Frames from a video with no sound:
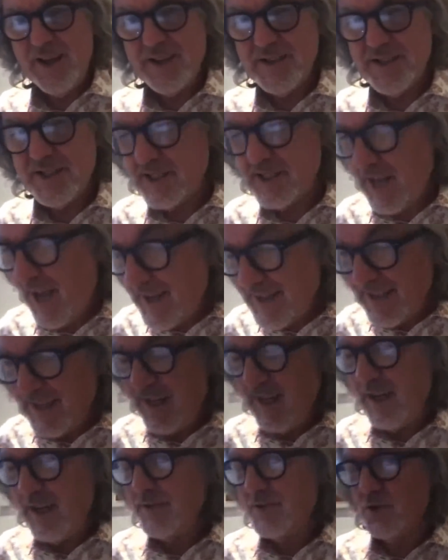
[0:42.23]
sad
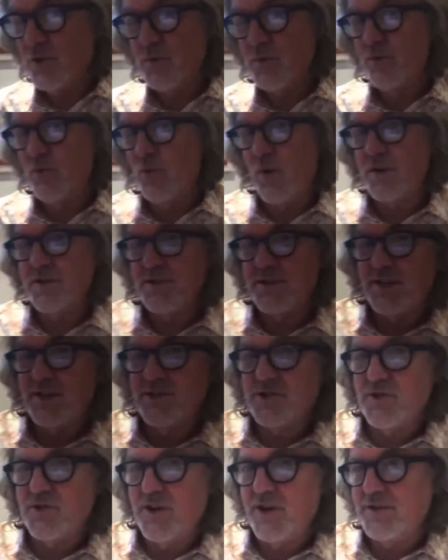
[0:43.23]
enough to have watched
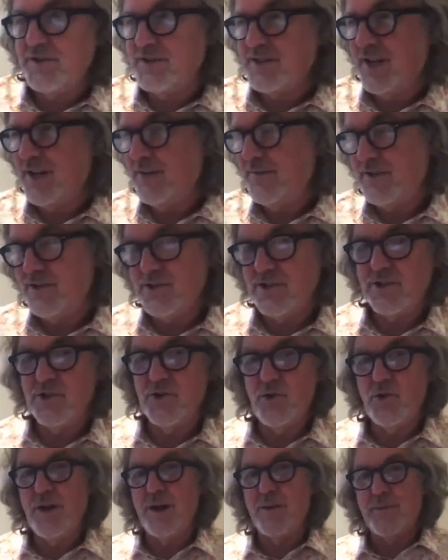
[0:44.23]
us three on television in
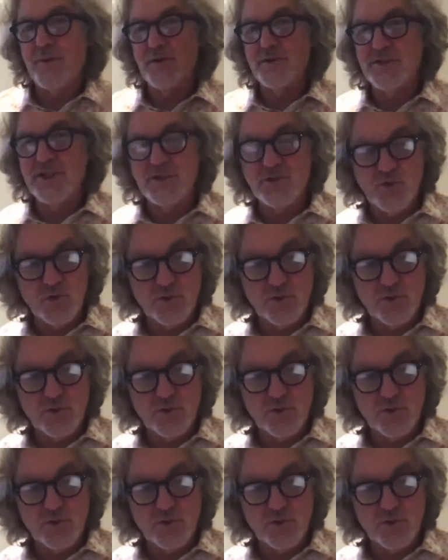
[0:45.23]
all our projects,